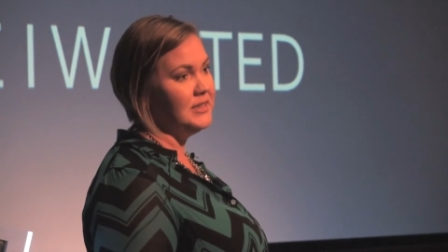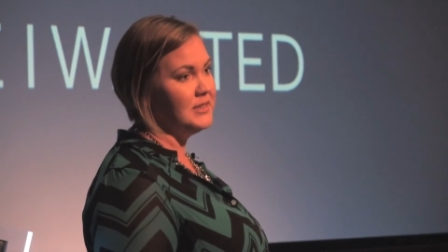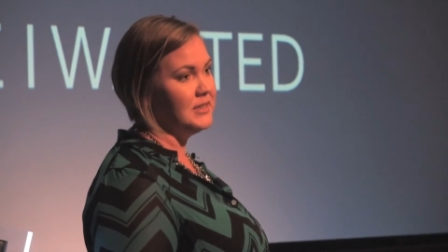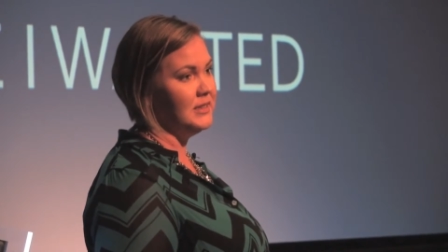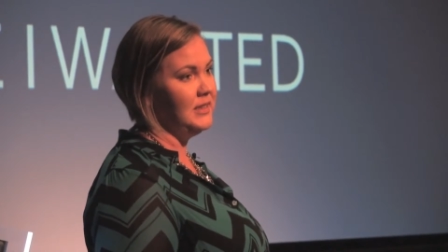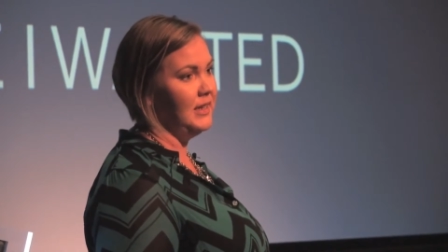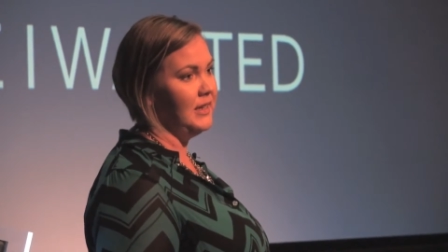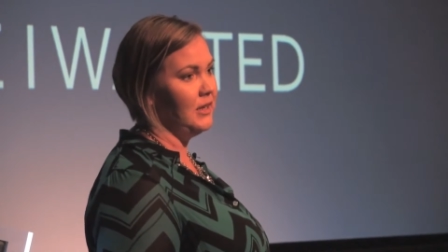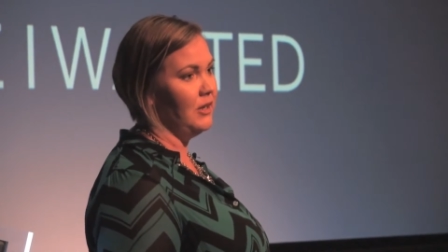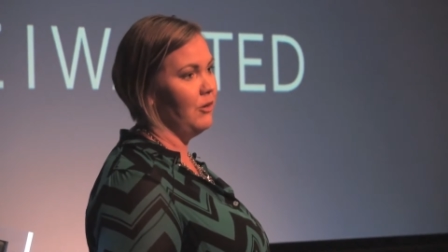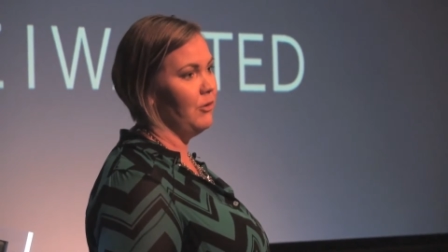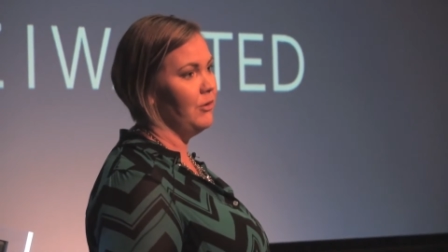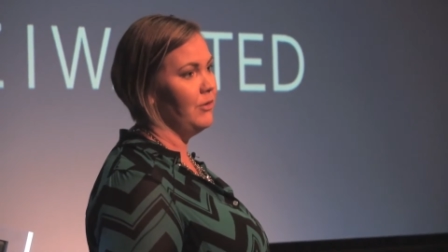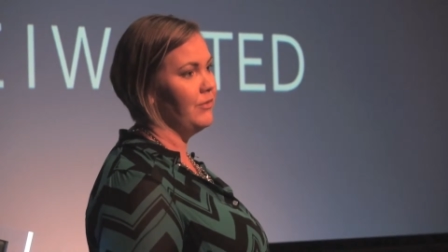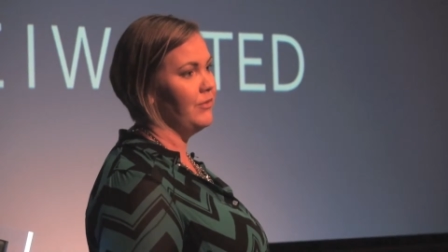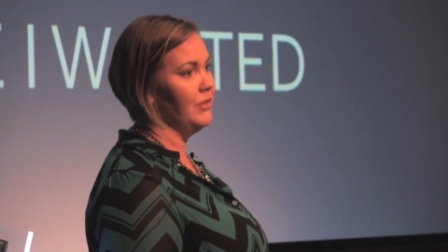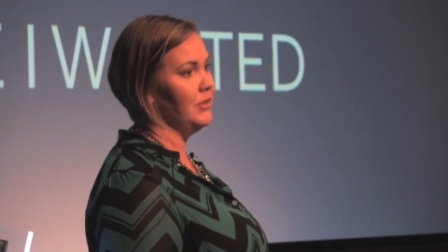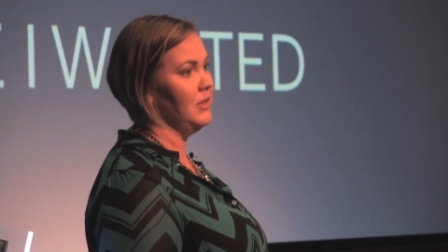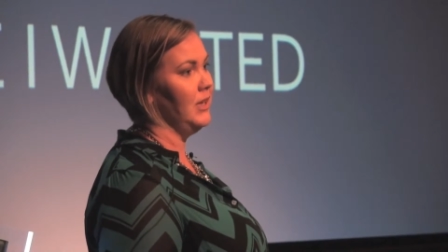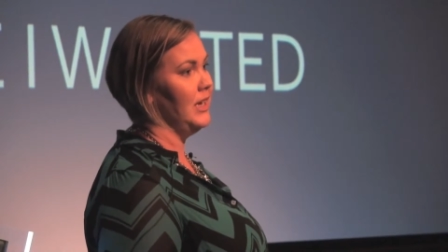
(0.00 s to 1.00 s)
to let go
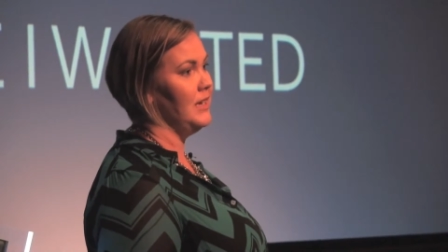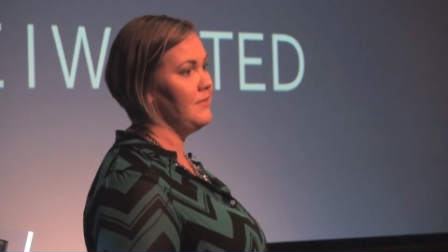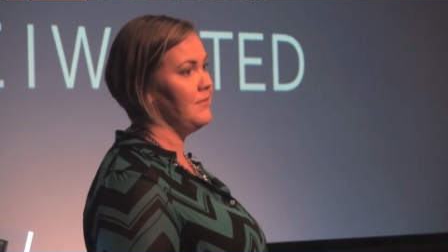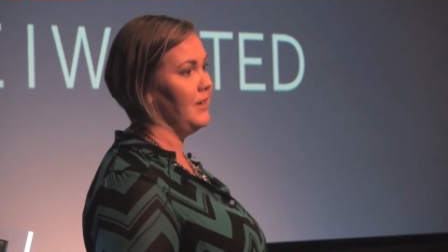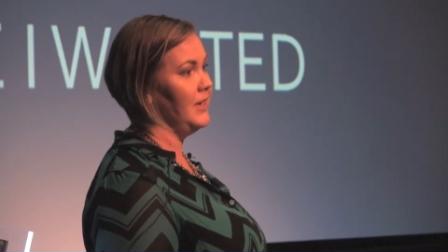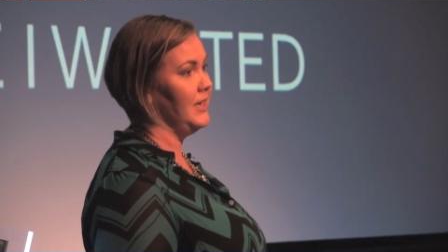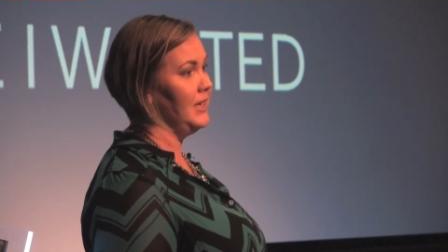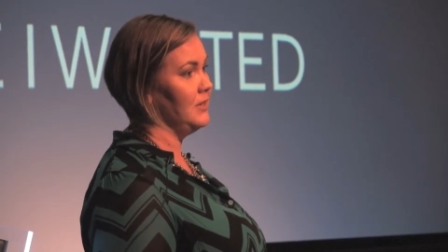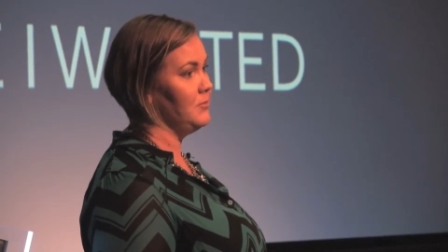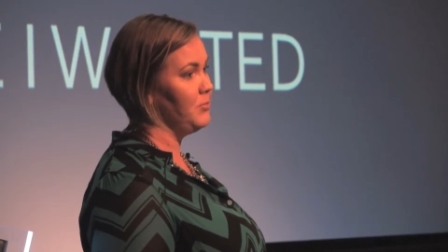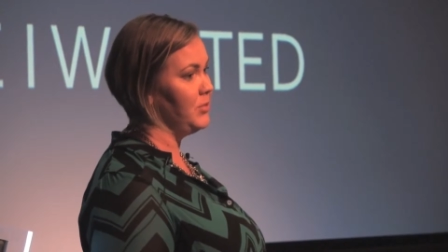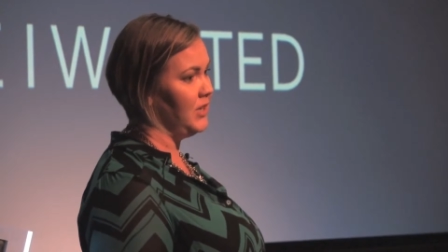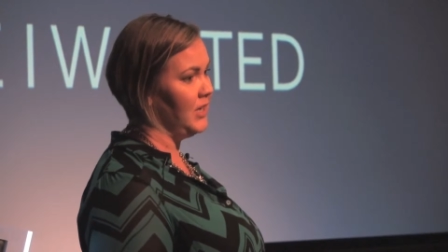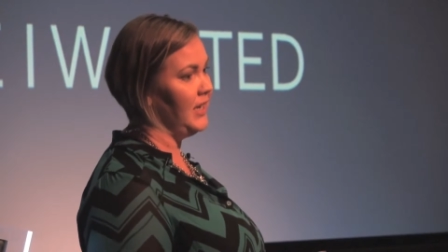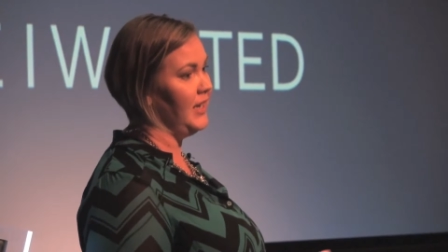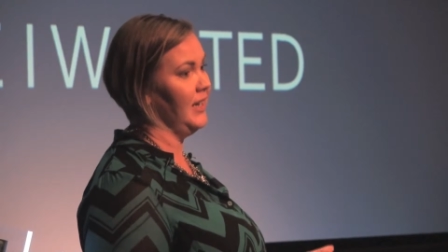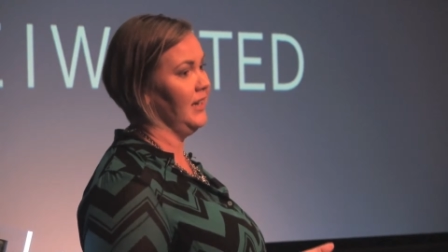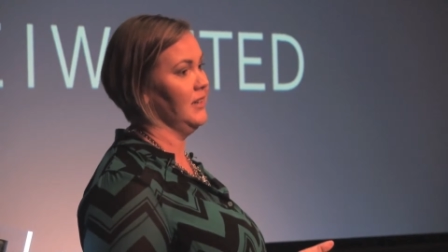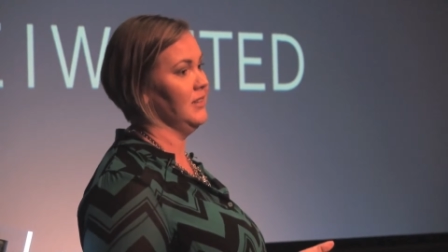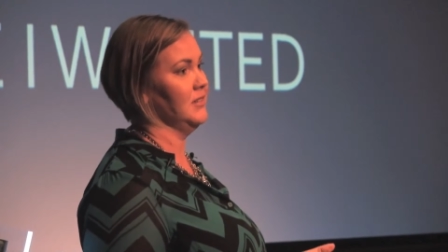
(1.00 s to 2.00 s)
of the life I had
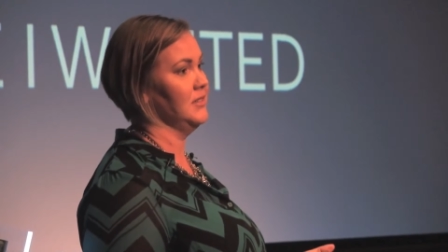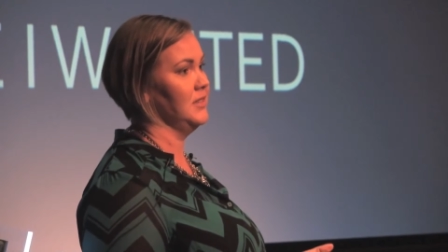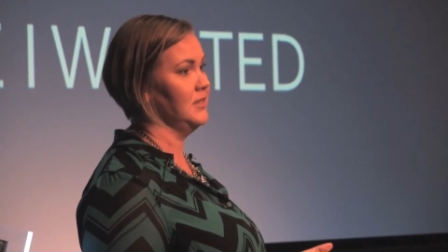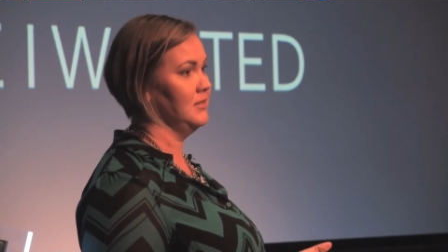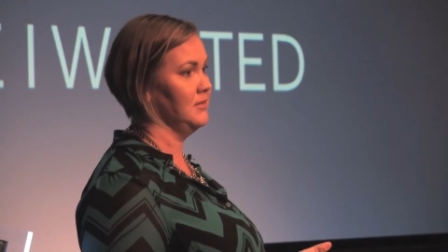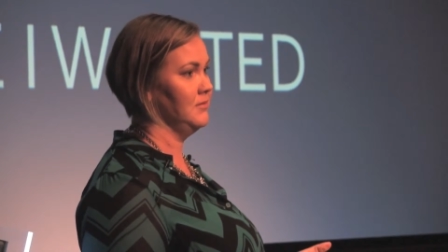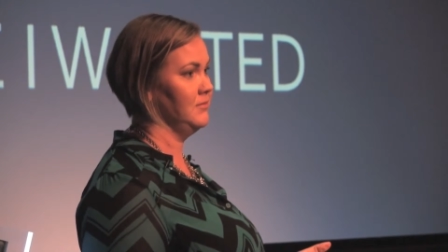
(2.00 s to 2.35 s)
planned